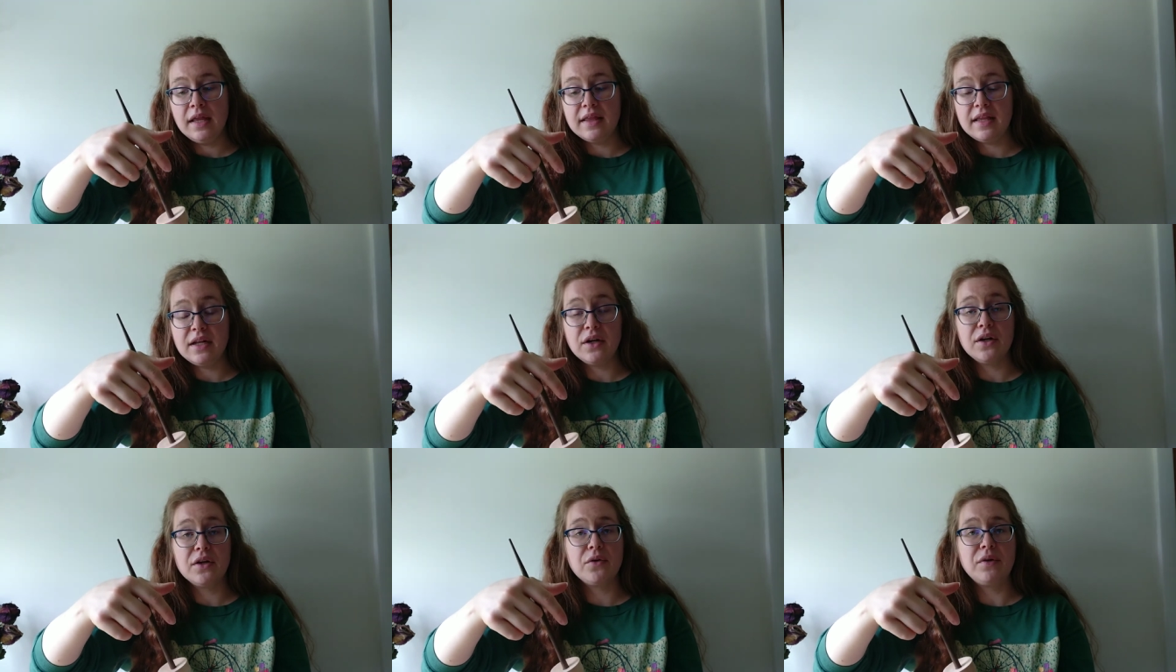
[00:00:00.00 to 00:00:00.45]

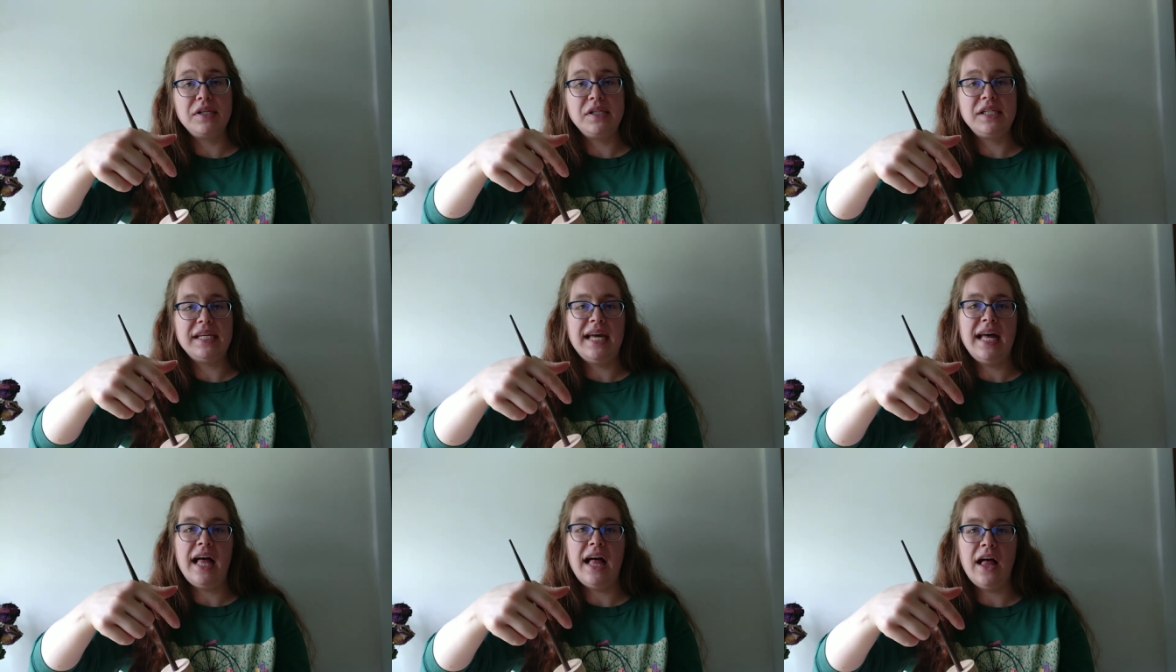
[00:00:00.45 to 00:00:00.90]
that are going
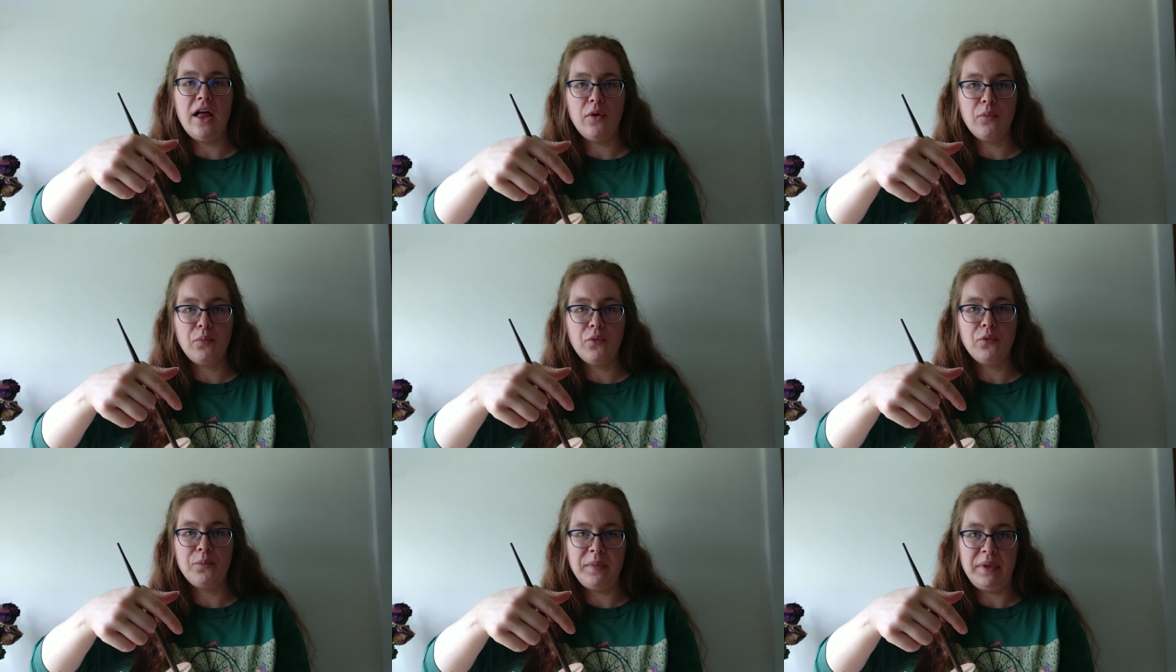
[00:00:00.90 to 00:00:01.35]
to
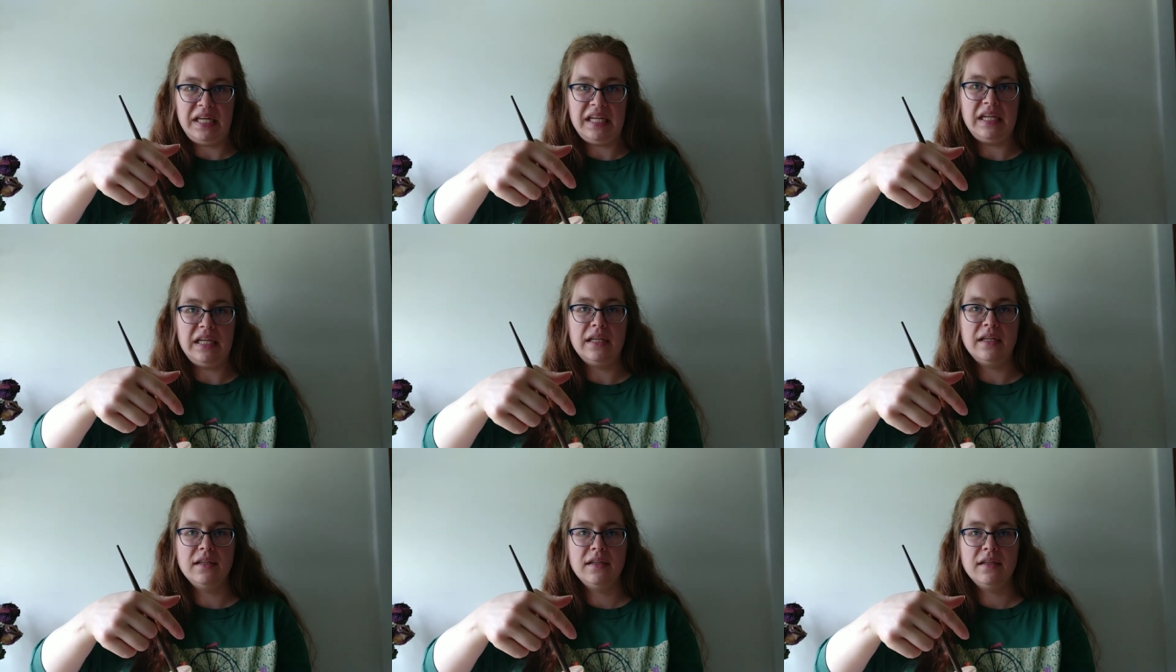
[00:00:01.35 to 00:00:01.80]
help
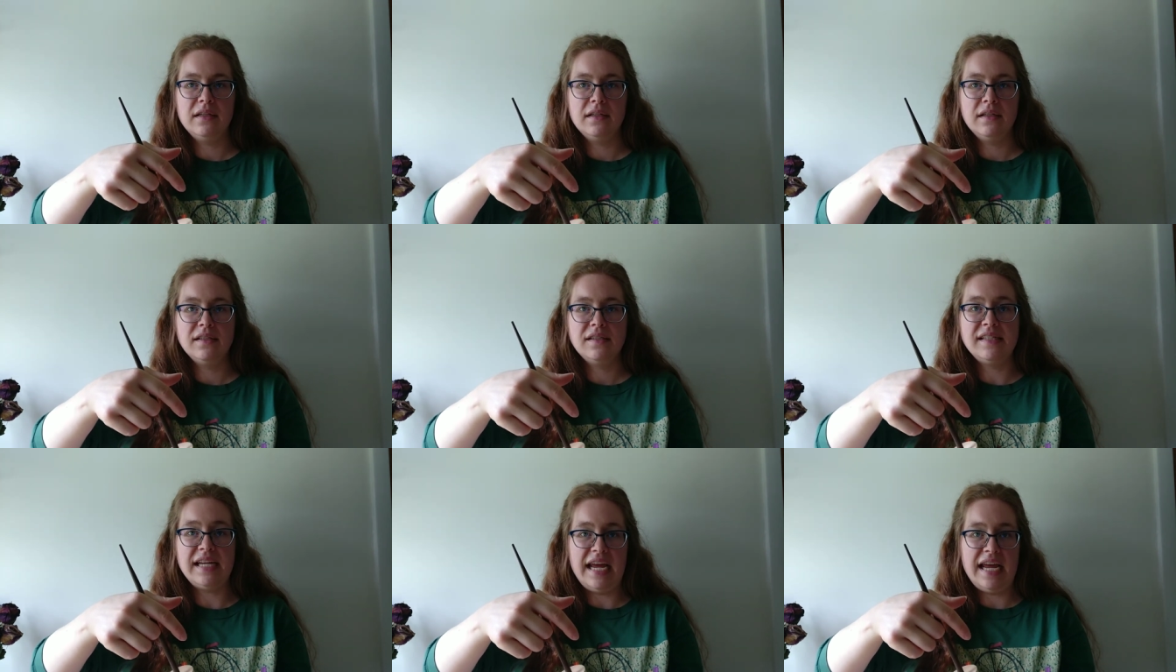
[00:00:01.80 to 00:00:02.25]
me
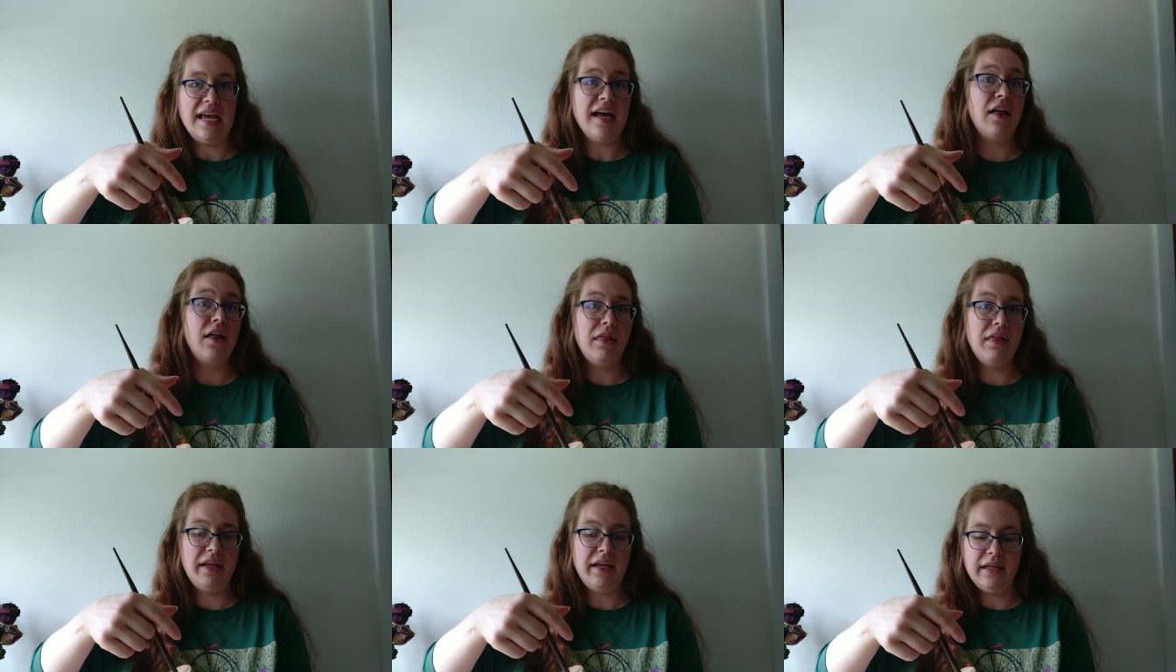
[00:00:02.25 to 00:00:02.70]
stay
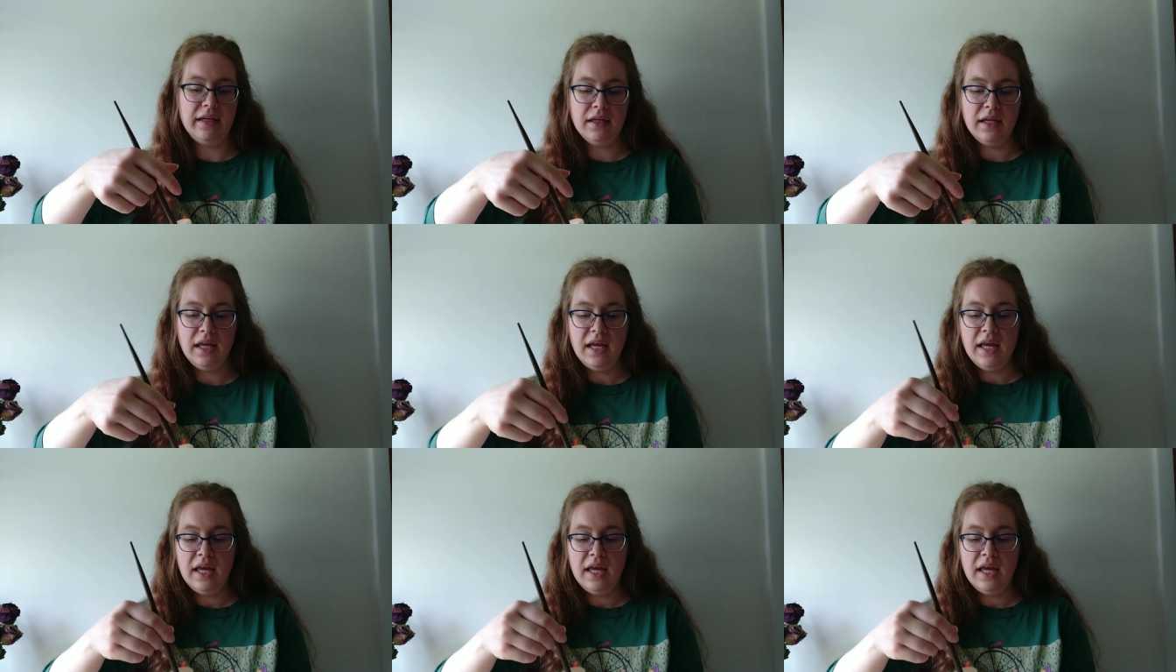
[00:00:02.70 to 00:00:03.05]
healthy.